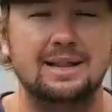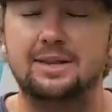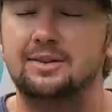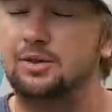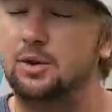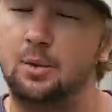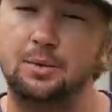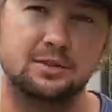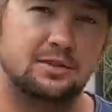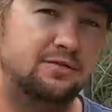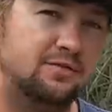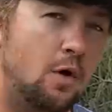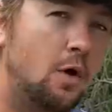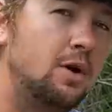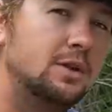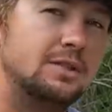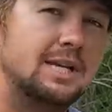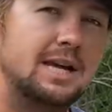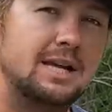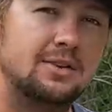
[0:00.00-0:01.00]
I like throw as
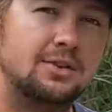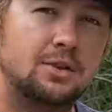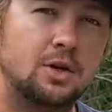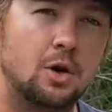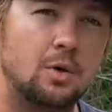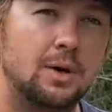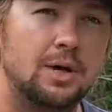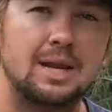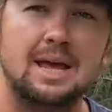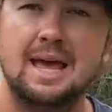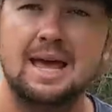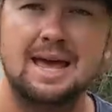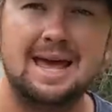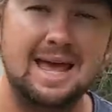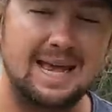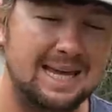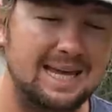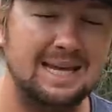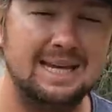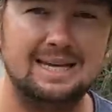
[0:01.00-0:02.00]
far as I can throw it
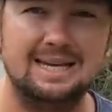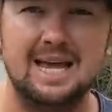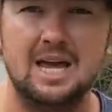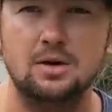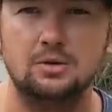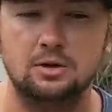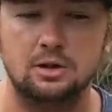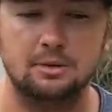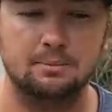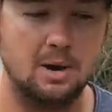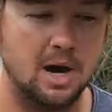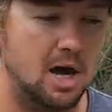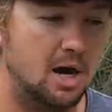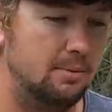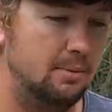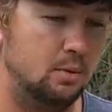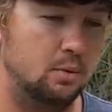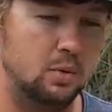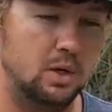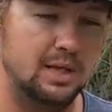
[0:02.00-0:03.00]
and get it down to the
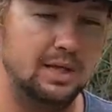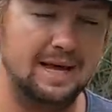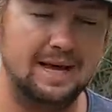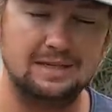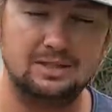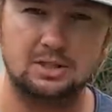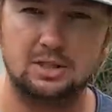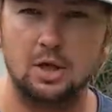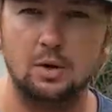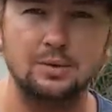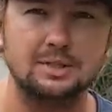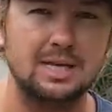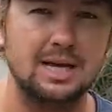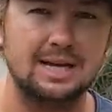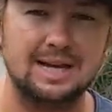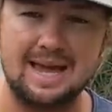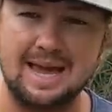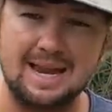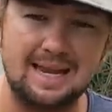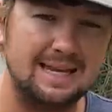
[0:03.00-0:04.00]
bottom and really as slow as I
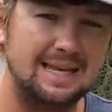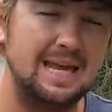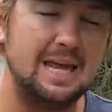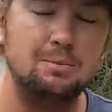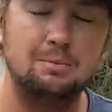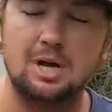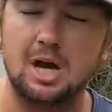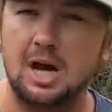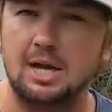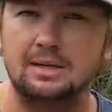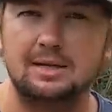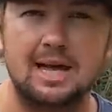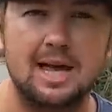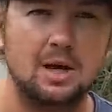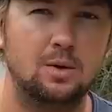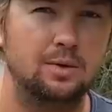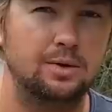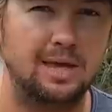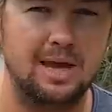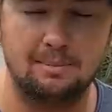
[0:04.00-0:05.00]
can and keep
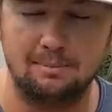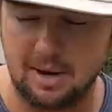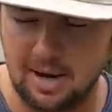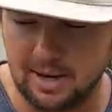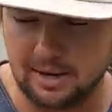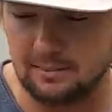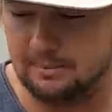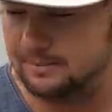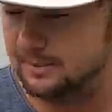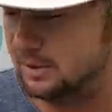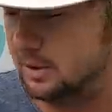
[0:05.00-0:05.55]
contact with that bottom.